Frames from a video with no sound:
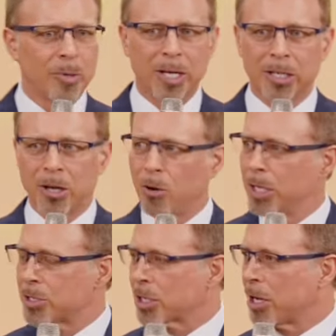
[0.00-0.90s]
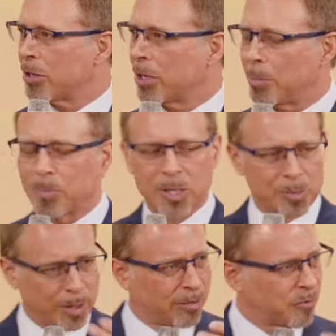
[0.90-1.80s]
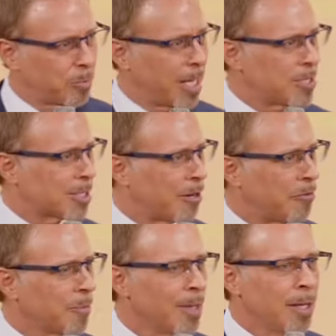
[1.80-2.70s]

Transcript: we didn't know each other. I'm speaking for myself.